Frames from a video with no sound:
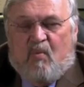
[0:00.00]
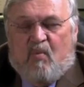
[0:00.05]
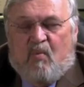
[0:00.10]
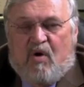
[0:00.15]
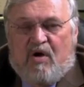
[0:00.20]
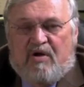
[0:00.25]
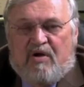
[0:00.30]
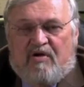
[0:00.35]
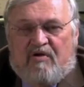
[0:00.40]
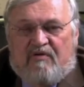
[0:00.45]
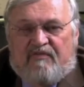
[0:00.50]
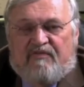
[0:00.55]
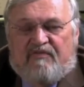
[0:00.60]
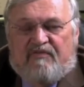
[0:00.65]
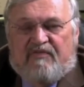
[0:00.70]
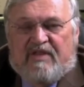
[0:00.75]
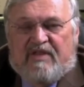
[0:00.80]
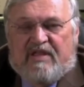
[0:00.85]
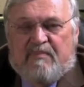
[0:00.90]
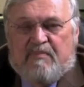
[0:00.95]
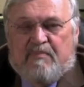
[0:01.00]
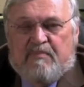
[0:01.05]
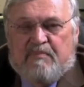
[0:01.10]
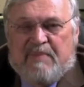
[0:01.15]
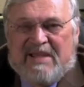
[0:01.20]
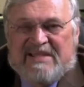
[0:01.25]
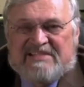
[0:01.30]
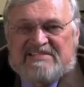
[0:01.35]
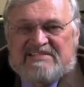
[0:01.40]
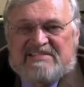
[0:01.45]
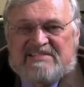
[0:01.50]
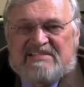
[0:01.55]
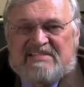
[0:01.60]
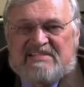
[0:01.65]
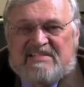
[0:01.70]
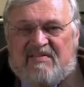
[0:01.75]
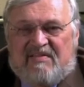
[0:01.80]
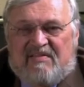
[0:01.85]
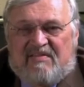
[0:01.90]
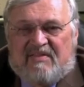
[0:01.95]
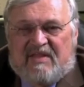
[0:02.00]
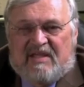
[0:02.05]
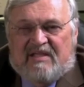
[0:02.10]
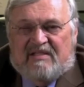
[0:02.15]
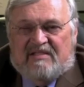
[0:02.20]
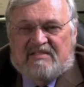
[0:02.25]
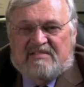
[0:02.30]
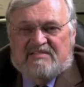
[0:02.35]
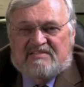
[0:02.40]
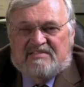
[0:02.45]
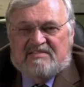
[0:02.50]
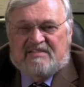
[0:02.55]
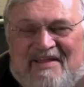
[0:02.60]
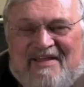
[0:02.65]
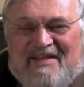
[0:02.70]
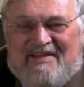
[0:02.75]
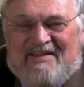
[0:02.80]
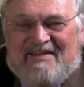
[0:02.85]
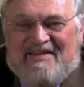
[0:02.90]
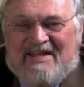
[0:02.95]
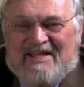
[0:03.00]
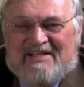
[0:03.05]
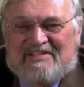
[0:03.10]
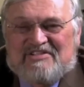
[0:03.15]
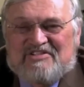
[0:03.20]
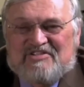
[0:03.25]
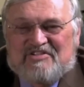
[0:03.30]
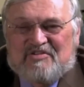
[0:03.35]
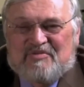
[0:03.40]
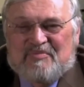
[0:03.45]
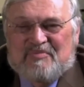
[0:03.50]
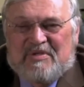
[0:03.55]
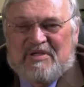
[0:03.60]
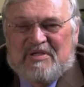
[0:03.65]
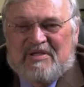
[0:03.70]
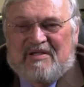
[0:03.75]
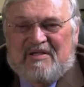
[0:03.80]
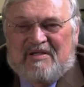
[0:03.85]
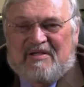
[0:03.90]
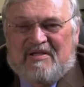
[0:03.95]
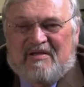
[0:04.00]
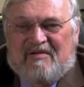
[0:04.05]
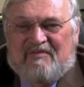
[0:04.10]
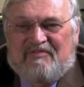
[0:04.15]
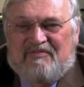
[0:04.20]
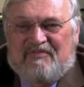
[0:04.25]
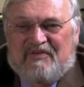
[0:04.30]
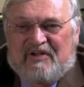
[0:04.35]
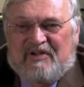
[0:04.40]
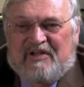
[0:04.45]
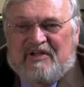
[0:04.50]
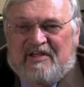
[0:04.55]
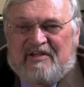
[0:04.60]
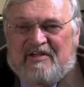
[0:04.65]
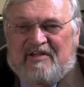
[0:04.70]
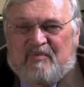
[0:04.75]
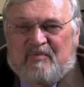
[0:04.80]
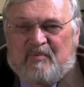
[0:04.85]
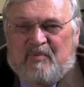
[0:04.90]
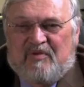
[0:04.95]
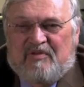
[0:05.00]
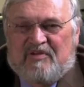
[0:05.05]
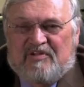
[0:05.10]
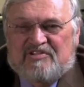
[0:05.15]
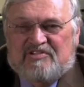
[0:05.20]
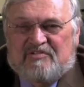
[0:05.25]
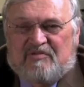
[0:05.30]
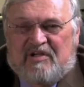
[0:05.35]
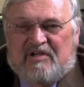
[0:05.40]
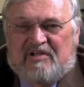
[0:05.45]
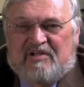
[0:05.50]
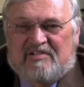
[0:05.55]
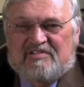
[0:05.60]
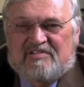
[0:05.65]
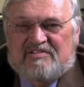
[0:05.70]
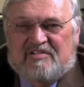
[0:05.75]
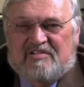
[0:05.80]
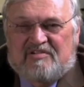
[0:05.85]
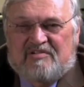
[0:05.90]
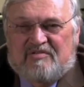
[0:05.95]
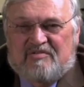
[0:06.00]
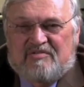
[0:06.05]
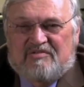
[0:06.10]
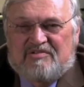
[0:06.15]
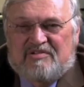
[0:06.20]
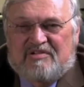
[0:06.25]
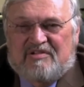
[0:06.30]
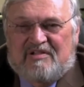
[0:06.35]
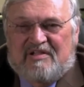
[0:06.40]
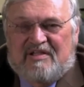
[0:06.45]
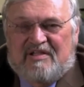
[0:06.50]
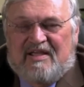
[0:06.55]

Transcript: One of the best things, next to being affiliated with this great institution,